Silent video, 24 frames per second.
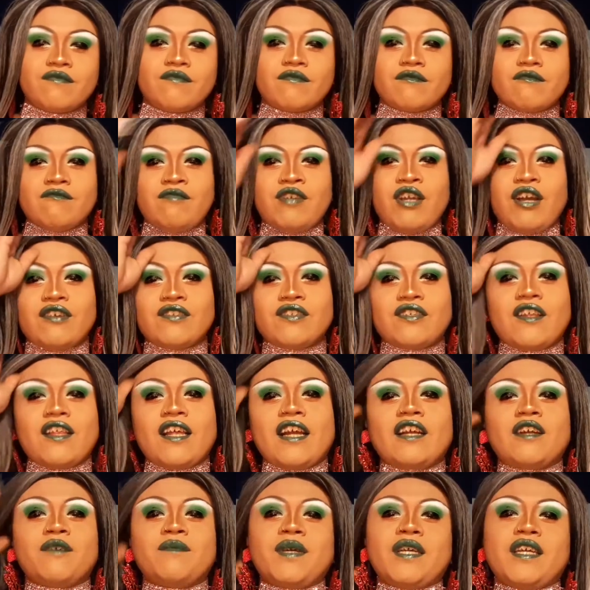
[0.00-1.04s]
We all saw
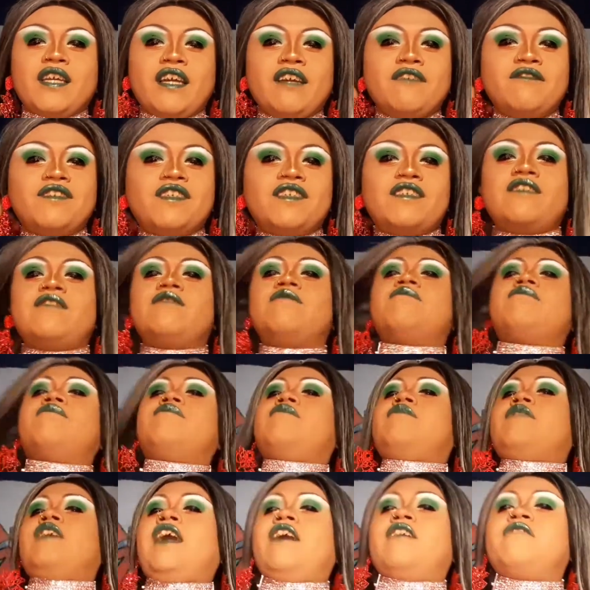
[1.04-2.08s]
that coming.
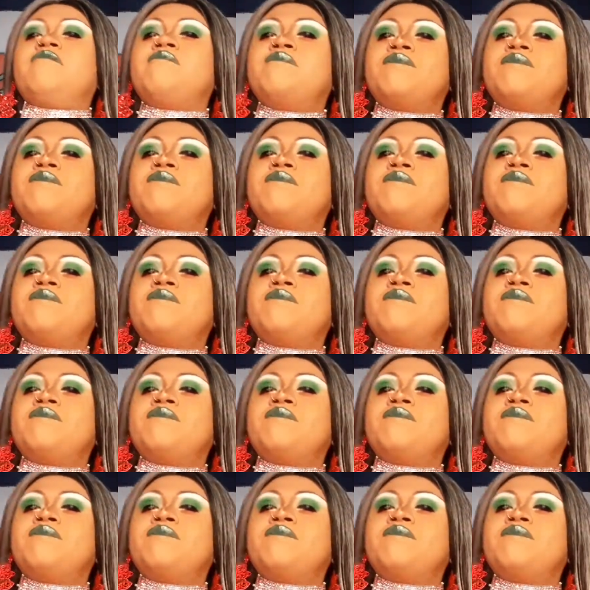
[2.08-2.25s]
Yeah.